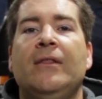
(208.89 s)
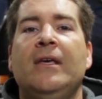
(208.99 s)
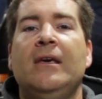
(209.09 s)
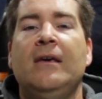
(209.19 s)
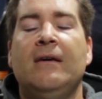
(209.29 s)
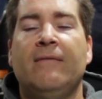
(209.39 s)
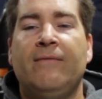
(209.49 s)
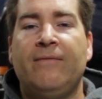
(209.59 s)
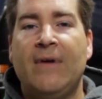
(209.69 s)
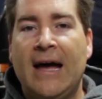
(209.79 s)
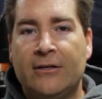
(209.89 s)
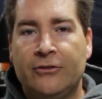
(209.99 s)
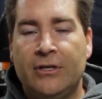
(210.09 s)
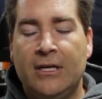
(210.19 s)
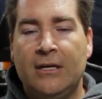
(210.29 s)
the
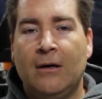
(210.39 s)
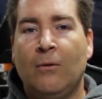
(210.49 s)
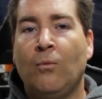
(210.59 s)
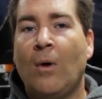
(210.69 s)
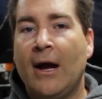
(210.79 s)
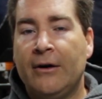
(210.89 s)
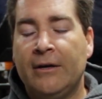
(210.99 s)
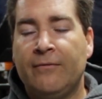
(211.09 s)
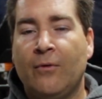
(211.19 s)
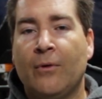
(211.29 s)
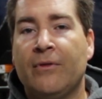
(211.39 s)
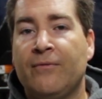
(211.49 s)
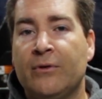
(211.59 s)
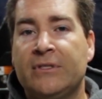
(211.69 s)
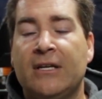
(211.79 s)
factory wiring for the
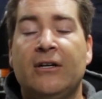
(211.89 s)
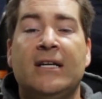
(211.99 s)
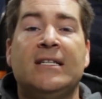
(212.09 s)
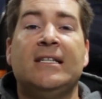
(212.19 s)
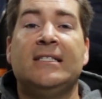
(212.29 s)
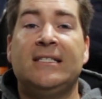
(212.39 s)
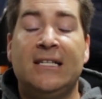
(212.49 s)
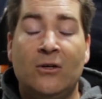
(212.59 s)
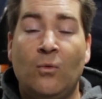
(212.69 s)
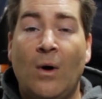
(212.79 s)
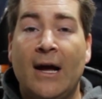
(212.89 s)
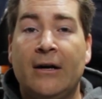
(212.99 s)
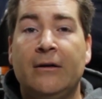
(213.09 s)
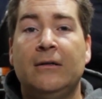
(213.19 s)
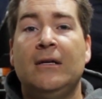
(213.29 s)
fuel sender is a single
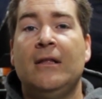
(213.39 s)
wire.